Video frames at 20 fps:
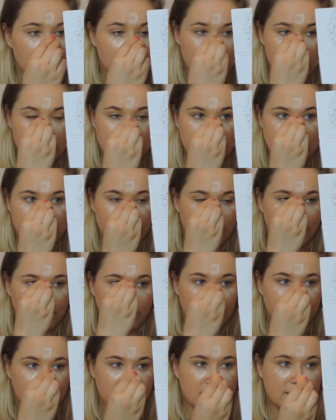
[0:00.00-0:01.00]
like a
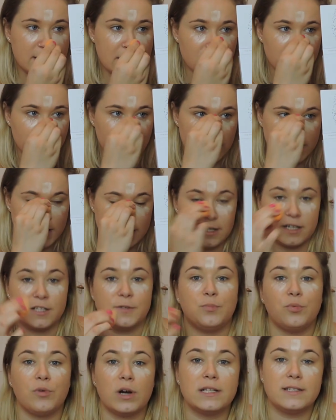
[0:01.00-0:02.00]
difference, and it really
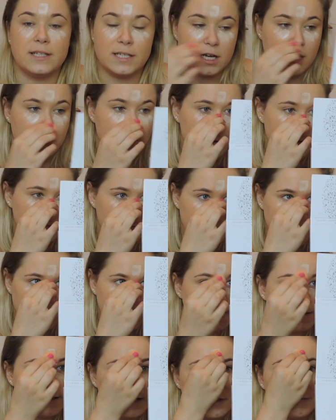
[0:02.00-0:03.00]
does brighten up my
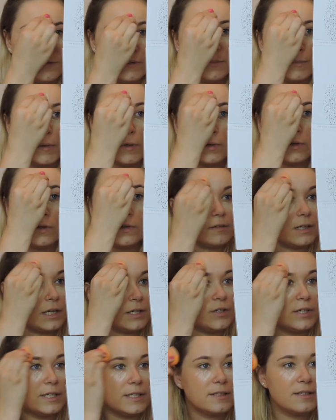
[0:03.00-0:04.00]
face even more.
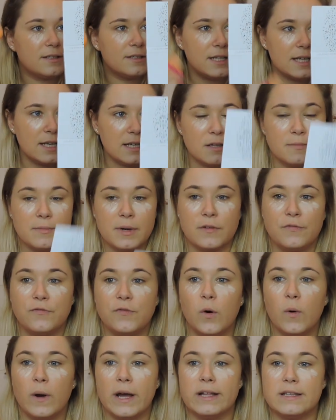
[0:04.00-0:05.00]
Like you can see that my
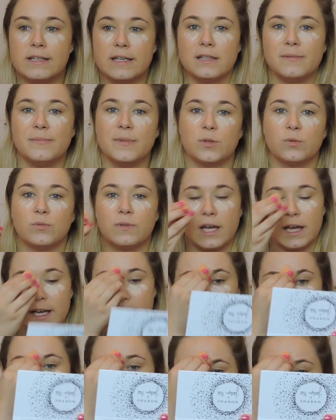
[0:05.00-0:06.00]
forehead in the middle there
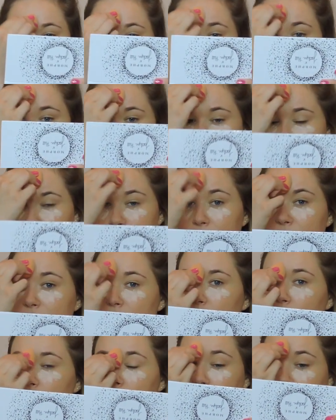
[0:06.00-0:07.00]
is just a little bit
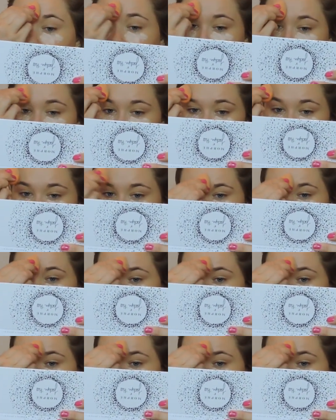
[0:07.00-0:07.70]
more brighter, and it's